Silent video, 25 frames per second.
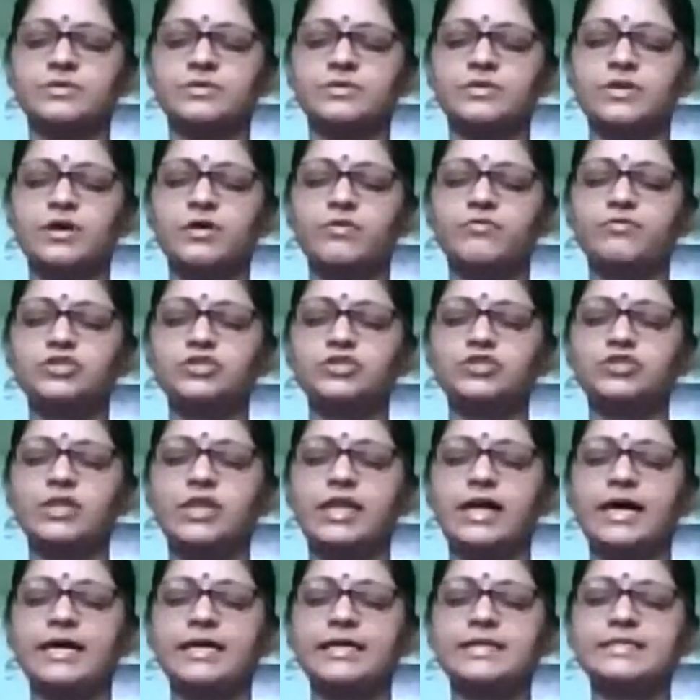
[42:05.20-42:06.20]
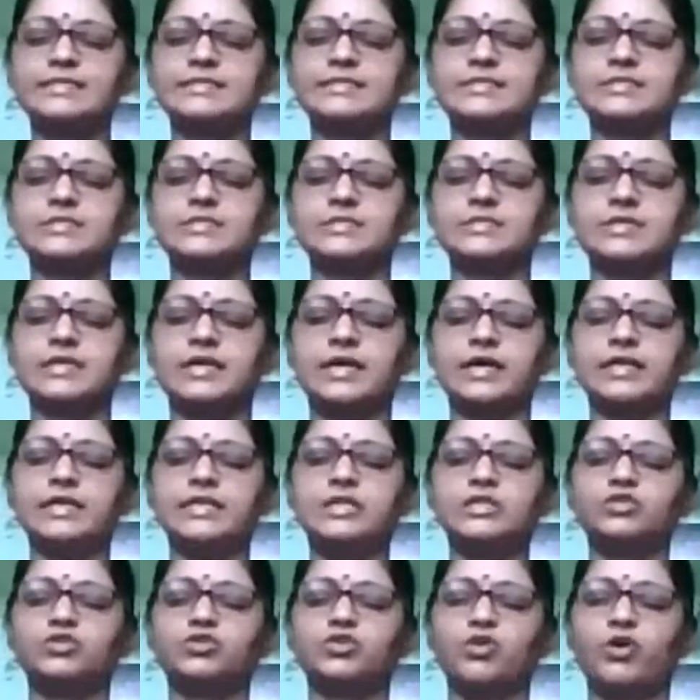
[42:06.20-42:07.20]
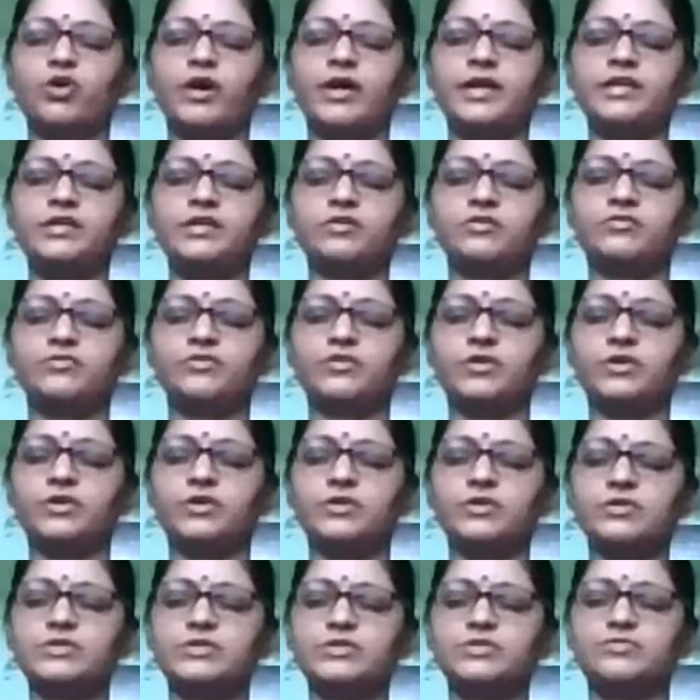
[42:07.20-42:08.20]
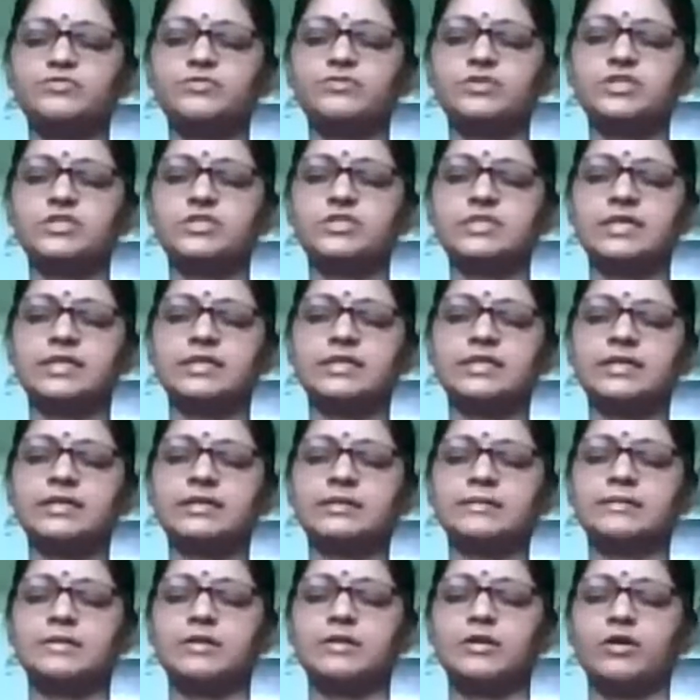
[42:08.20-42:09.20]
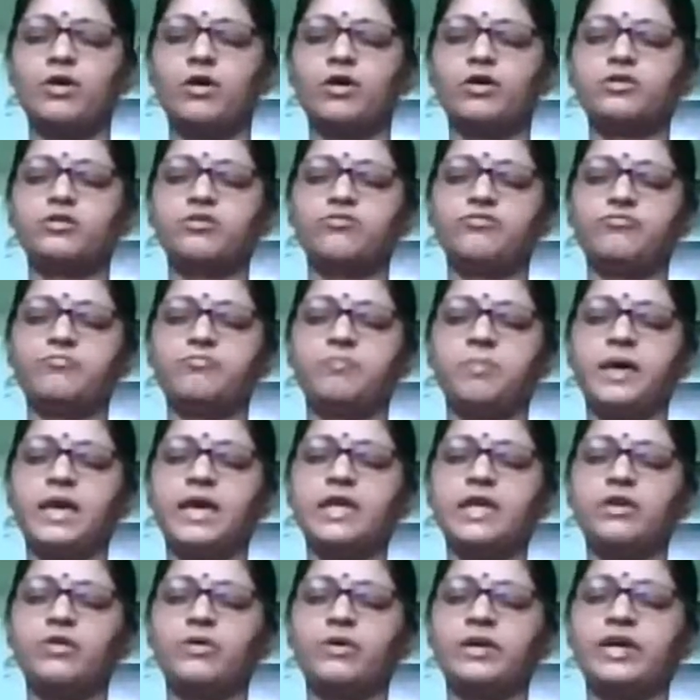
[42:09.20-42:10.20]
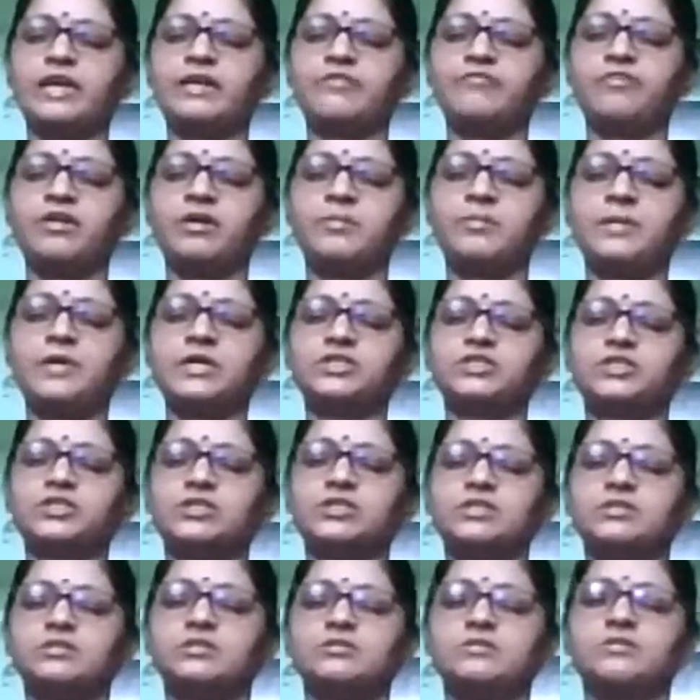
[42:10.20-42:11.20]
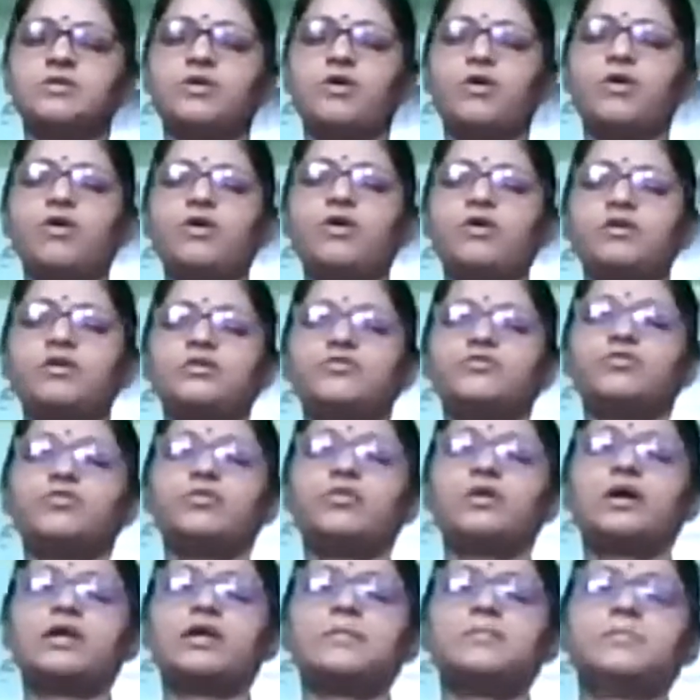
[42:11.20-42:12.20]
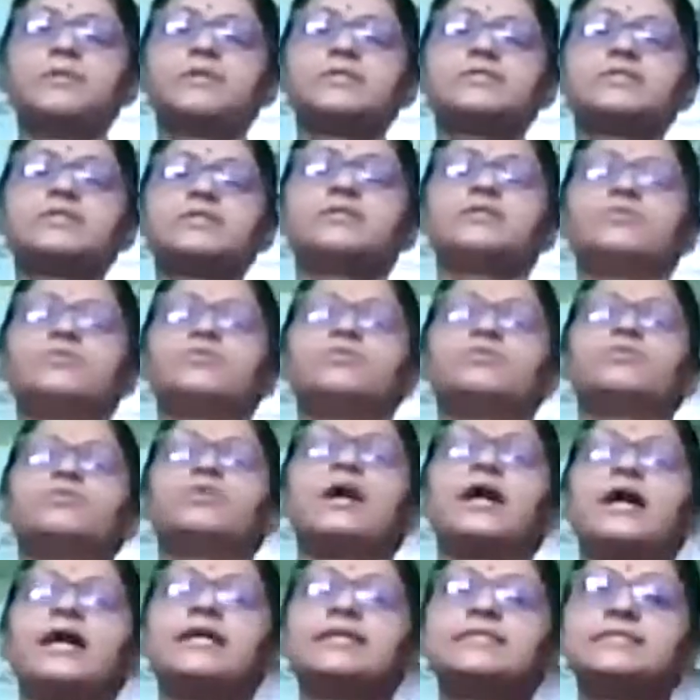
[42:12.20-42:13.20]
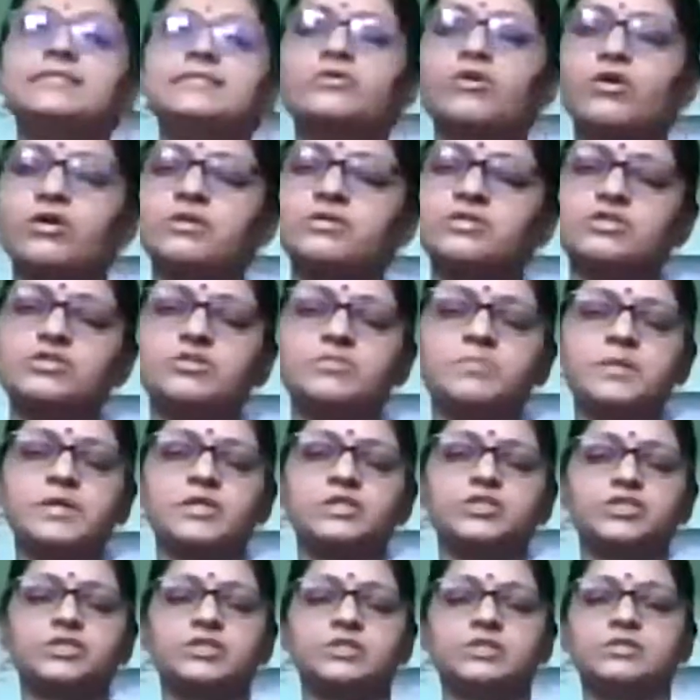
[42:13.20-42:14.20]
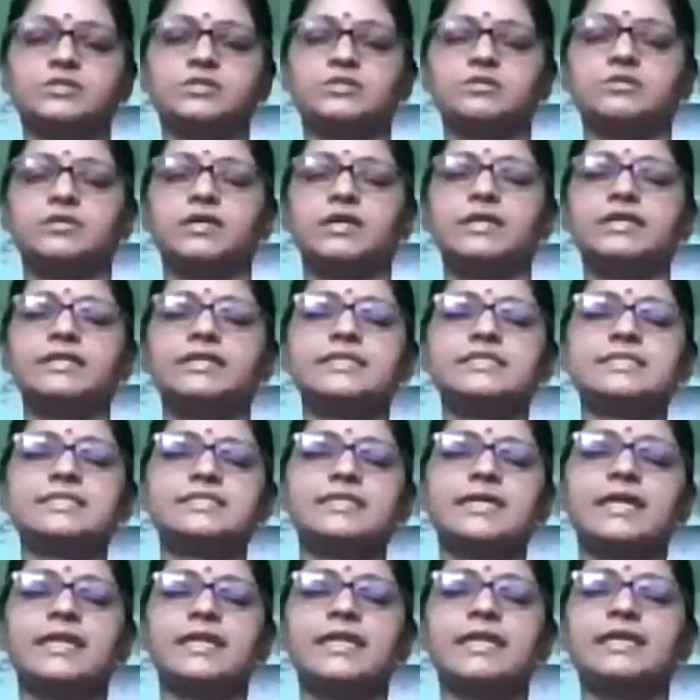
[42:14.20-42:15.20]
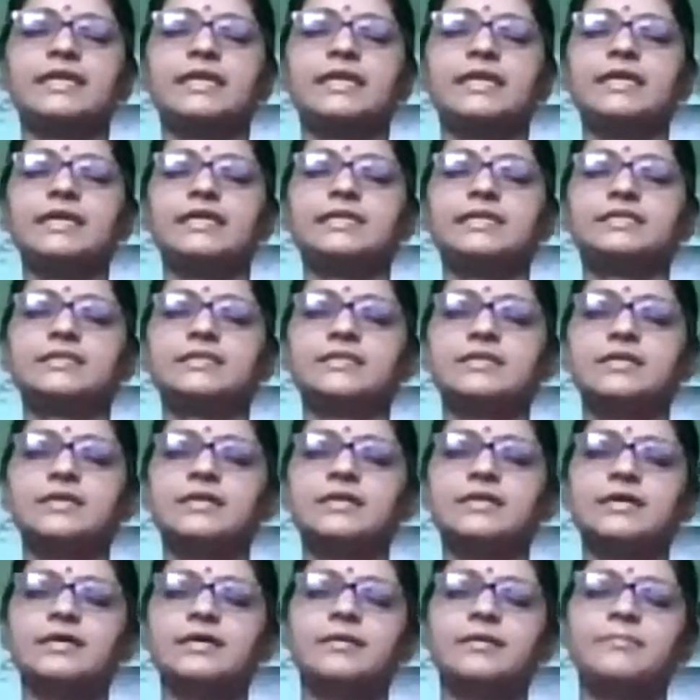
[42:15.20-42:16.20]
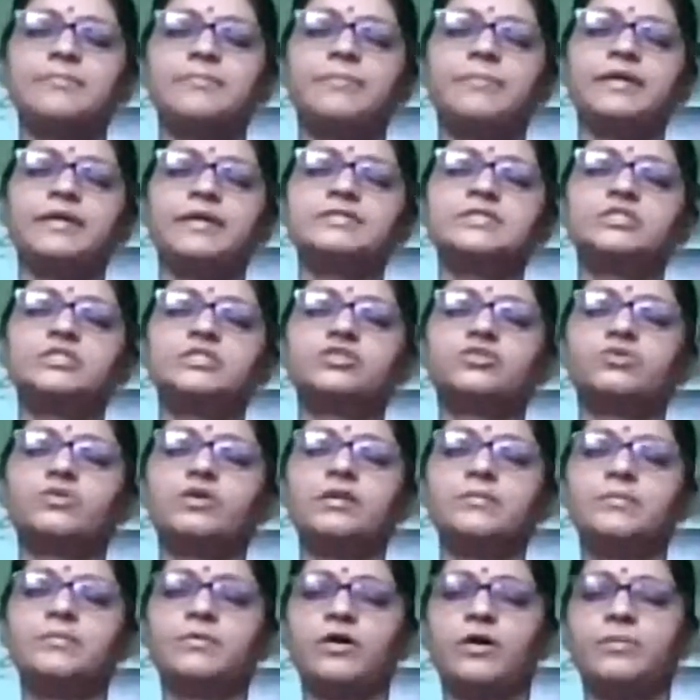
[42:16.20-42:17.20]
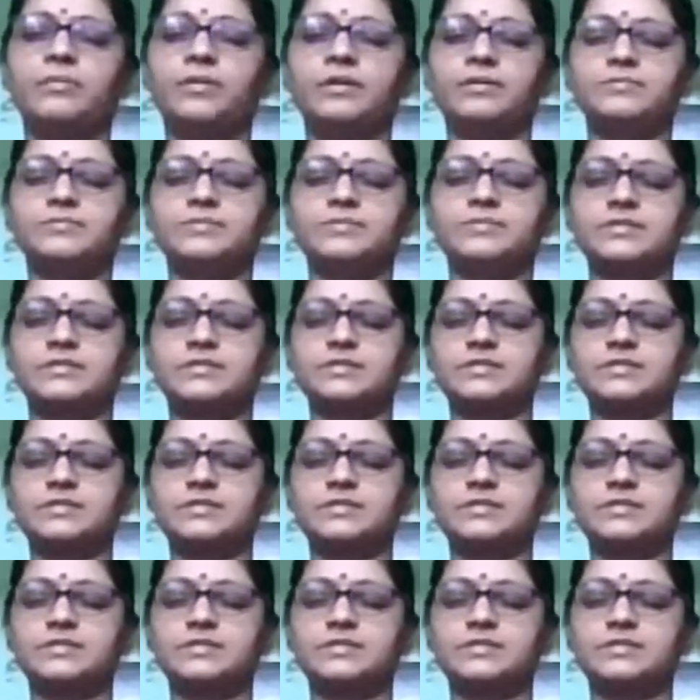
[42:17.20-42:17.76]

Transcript: Now visualize any joint of yours which is under a lot of pain or inflammation, or if you are a person who has constipation, intestinal heat, menstrual problems,